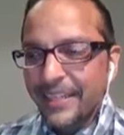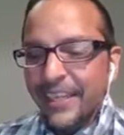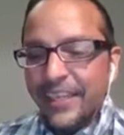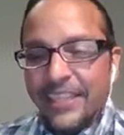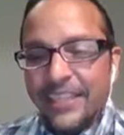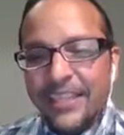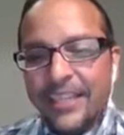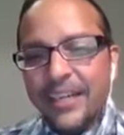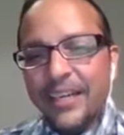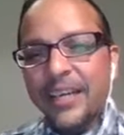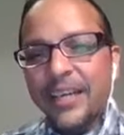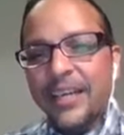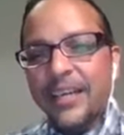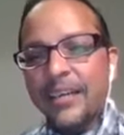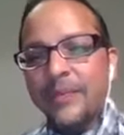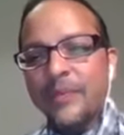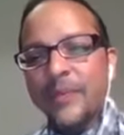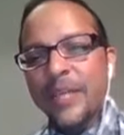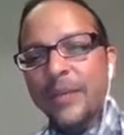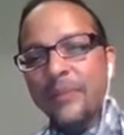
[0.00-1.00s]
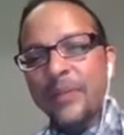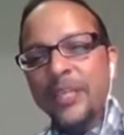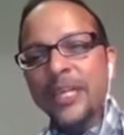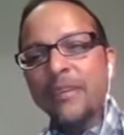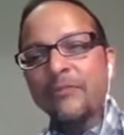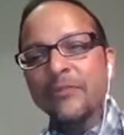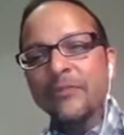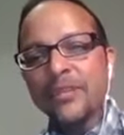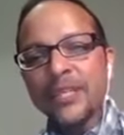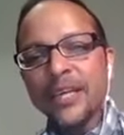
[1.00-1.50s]
Yeah, I mean,
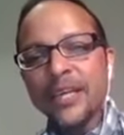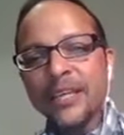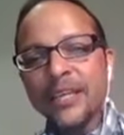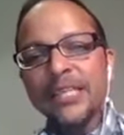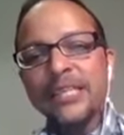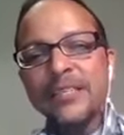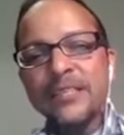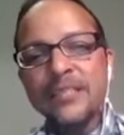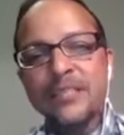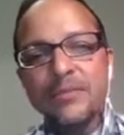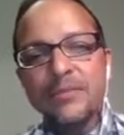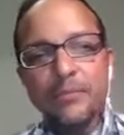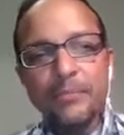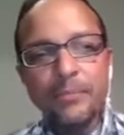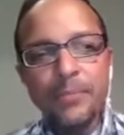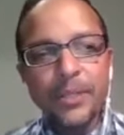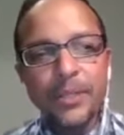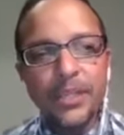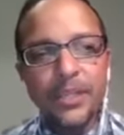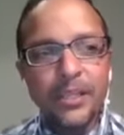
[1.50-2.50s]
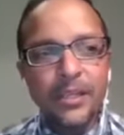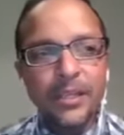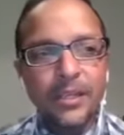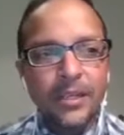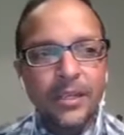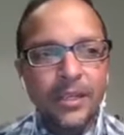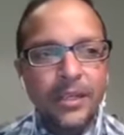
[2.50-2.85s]
not for decades, but